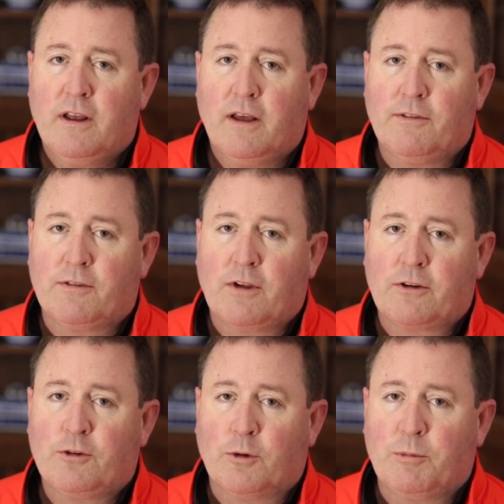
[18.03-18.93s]
of the
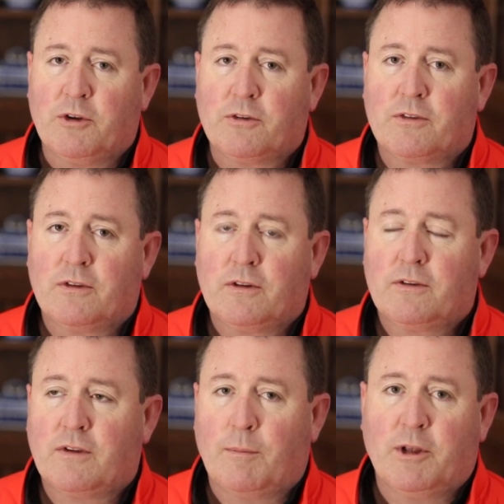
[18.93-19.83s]
Sexual Abuse
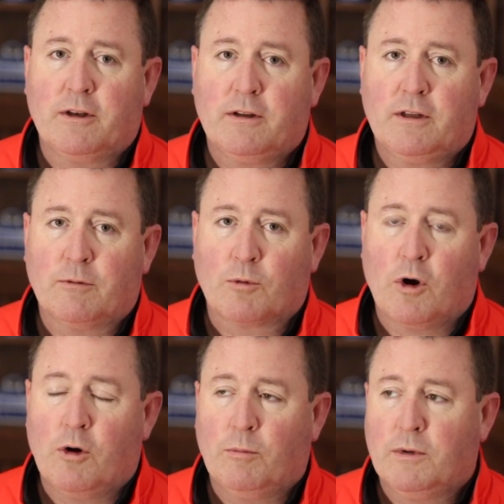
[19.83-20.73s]
Summit in
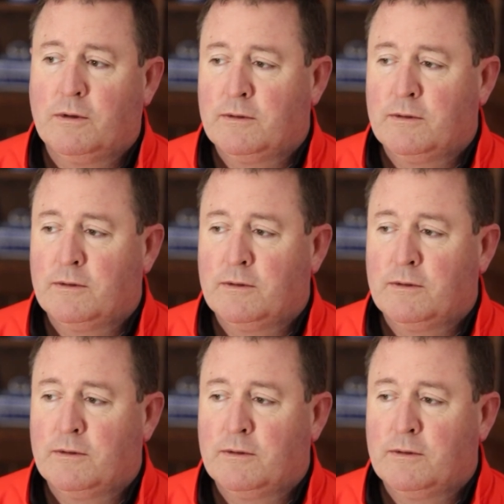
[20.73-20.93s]
Rome.